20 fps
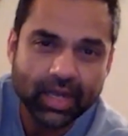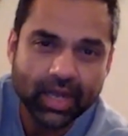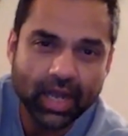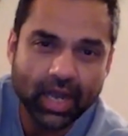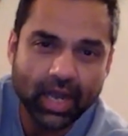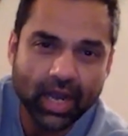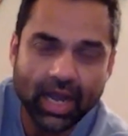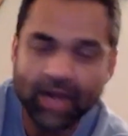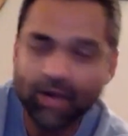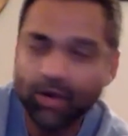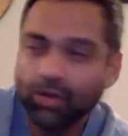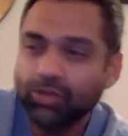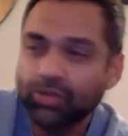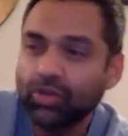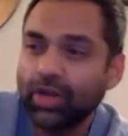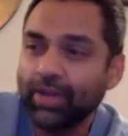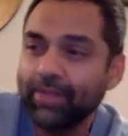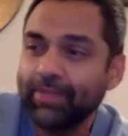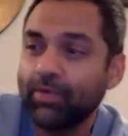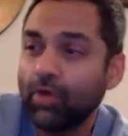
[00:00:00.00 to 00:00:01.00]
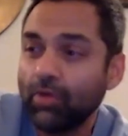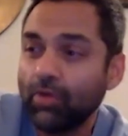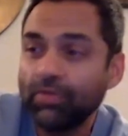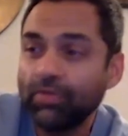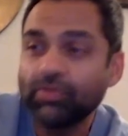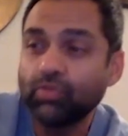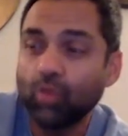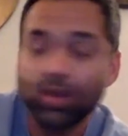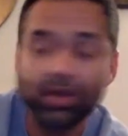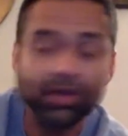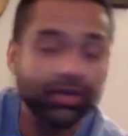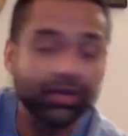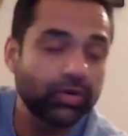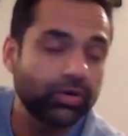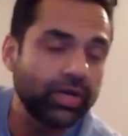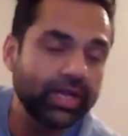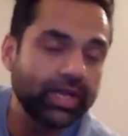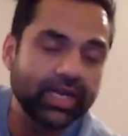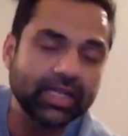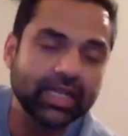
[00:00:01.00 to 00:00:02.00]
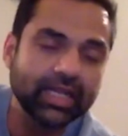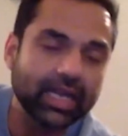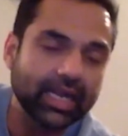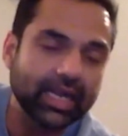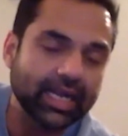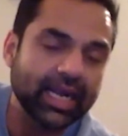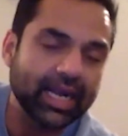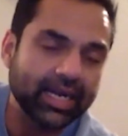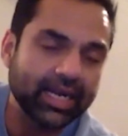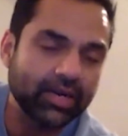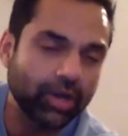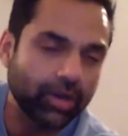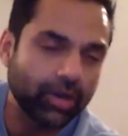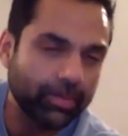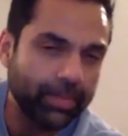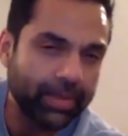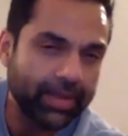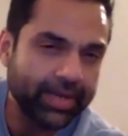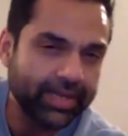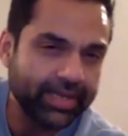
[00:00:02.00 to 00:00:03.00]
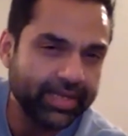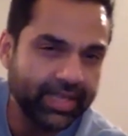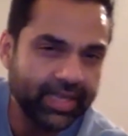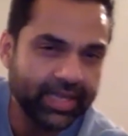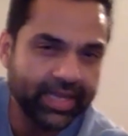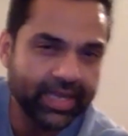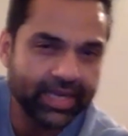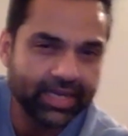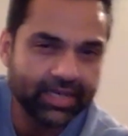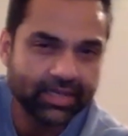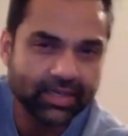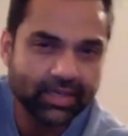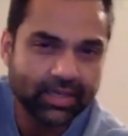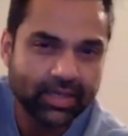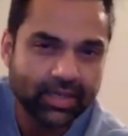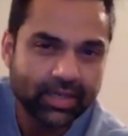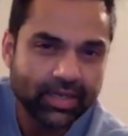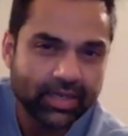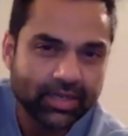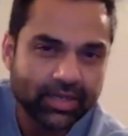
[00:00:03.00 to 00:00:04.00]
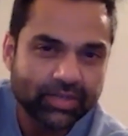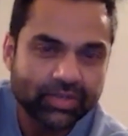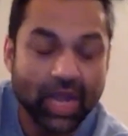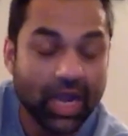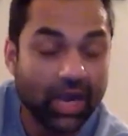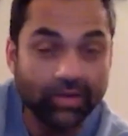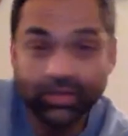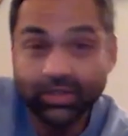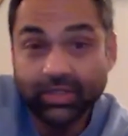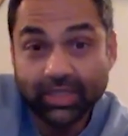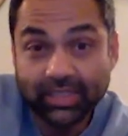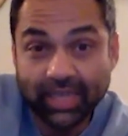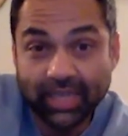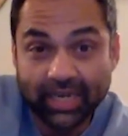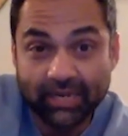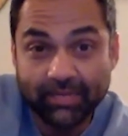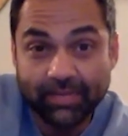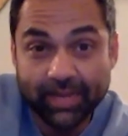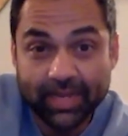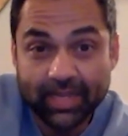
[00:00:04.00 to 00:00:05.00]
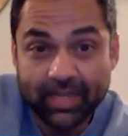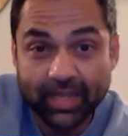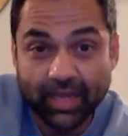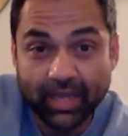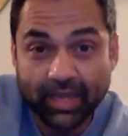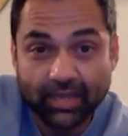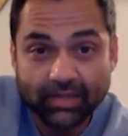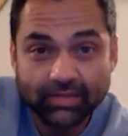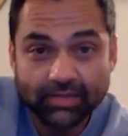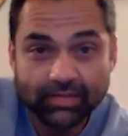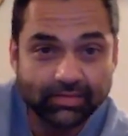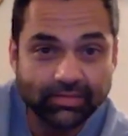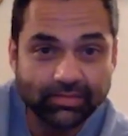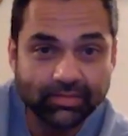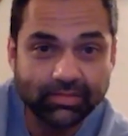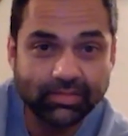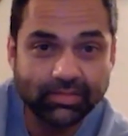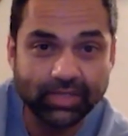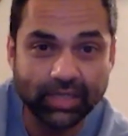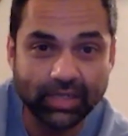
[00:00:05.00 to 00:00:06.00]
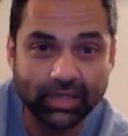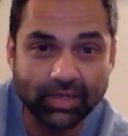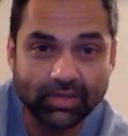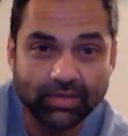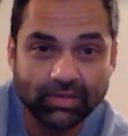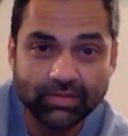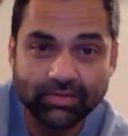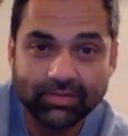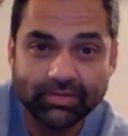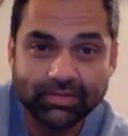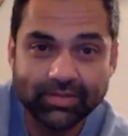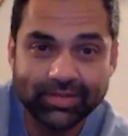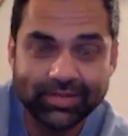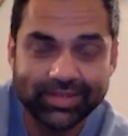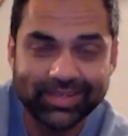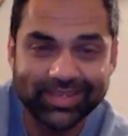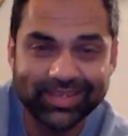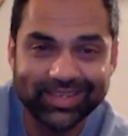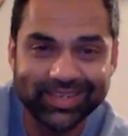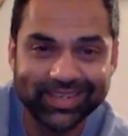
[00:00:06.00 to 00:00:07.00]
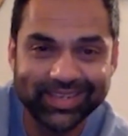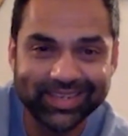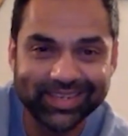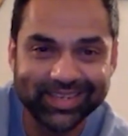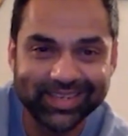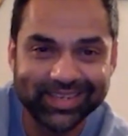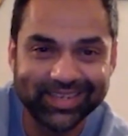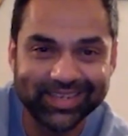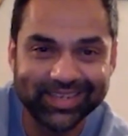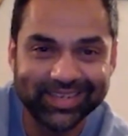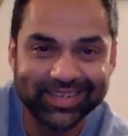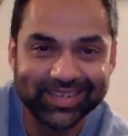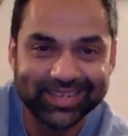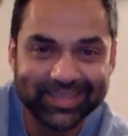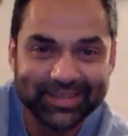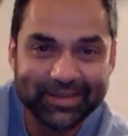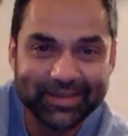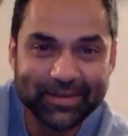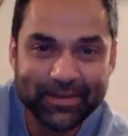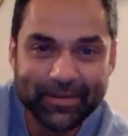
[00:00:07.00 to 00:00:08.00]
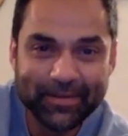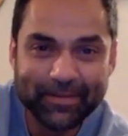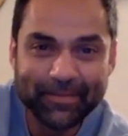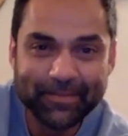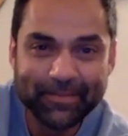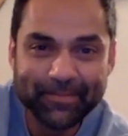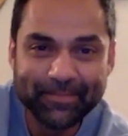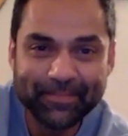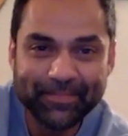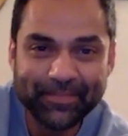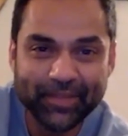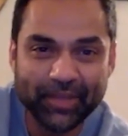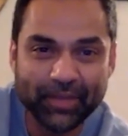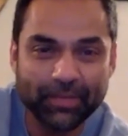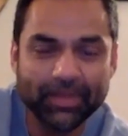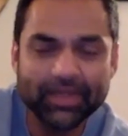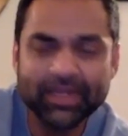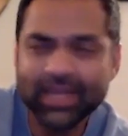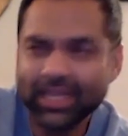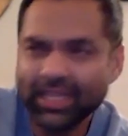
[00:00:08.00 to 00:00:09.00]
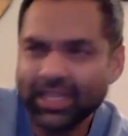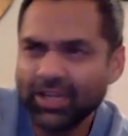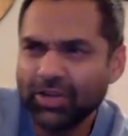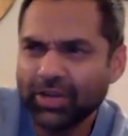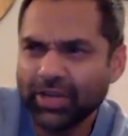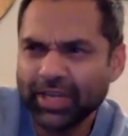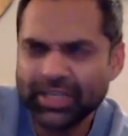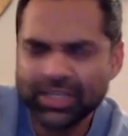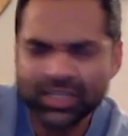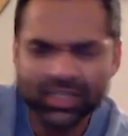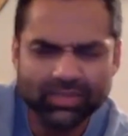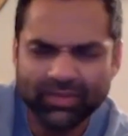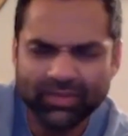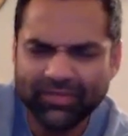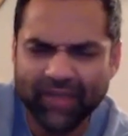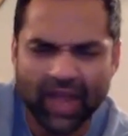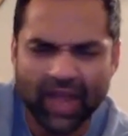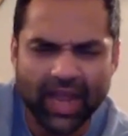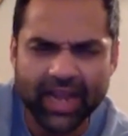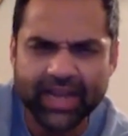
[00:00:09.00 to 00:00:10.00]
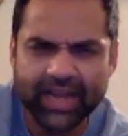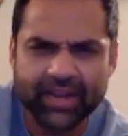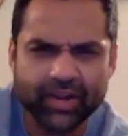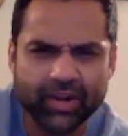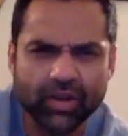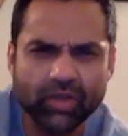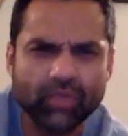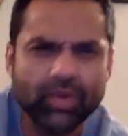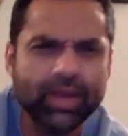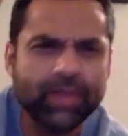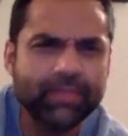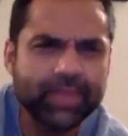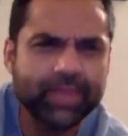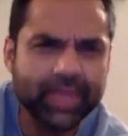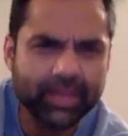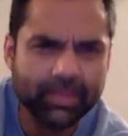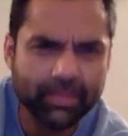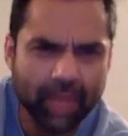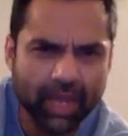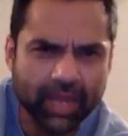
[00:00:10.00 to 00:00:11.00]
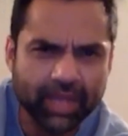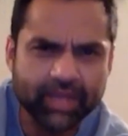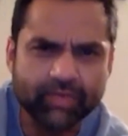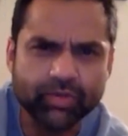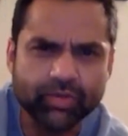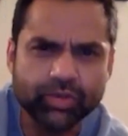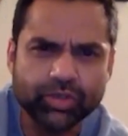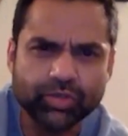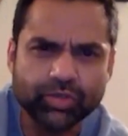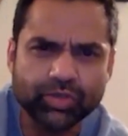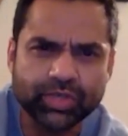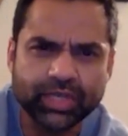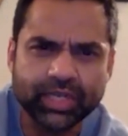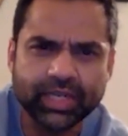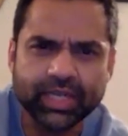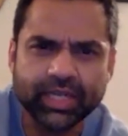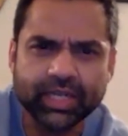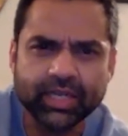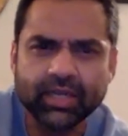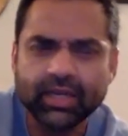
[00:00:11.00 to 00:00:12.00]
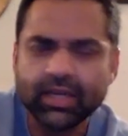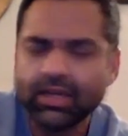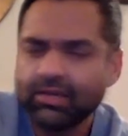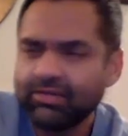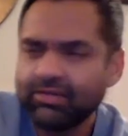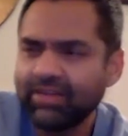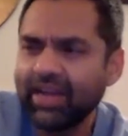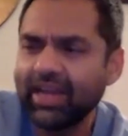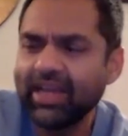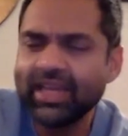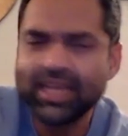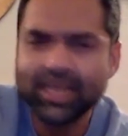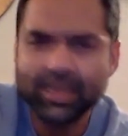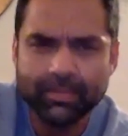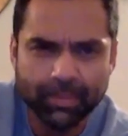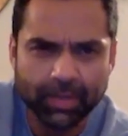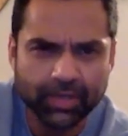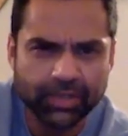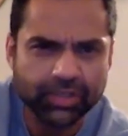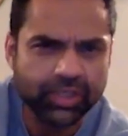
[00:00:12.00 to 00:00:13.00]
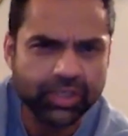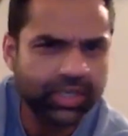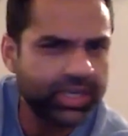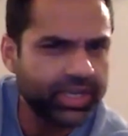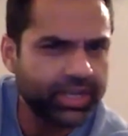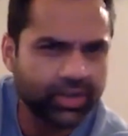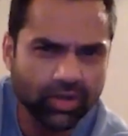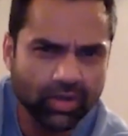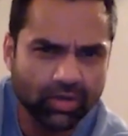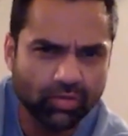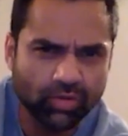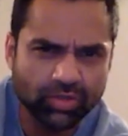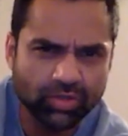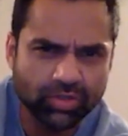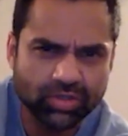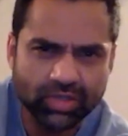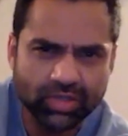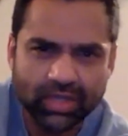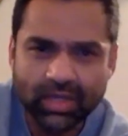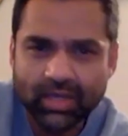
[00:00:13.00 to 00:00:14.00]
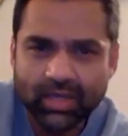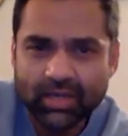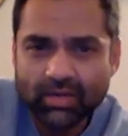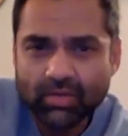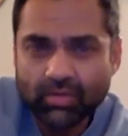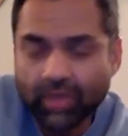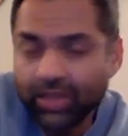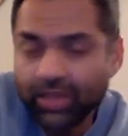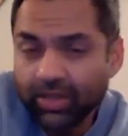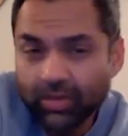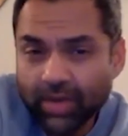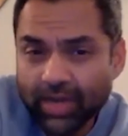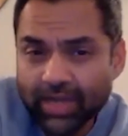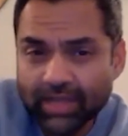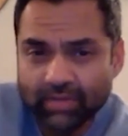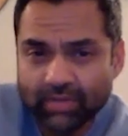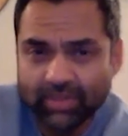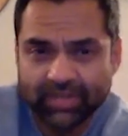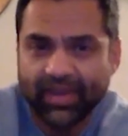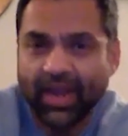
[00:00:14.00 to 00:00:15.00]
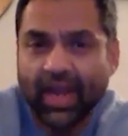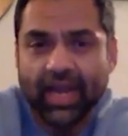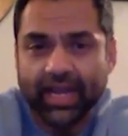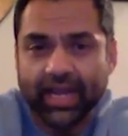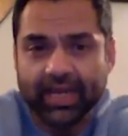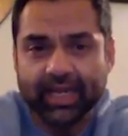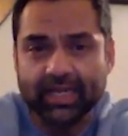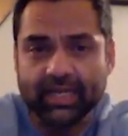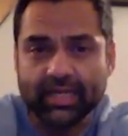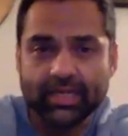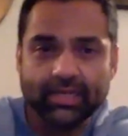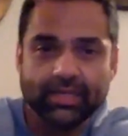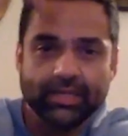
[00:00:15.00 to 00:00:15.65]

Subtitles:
And also, I've always wanted to go to Leh Ladakh. I had not made it there yet. So I was just excited being there, you know. But the other locations were fine, you know, where me and Mahie were shooting, Vai and Panchgani and all, was weather-wise was fine.